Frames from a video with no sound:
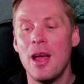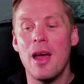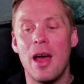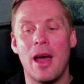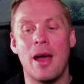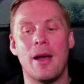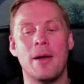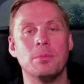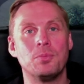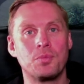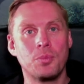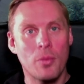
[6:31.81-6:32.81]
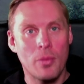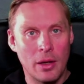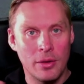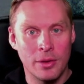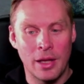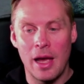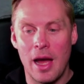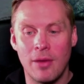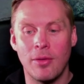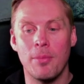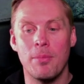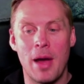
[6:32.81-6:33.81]
they have
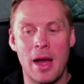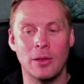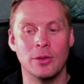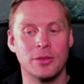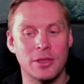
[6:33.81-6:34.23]
a malus.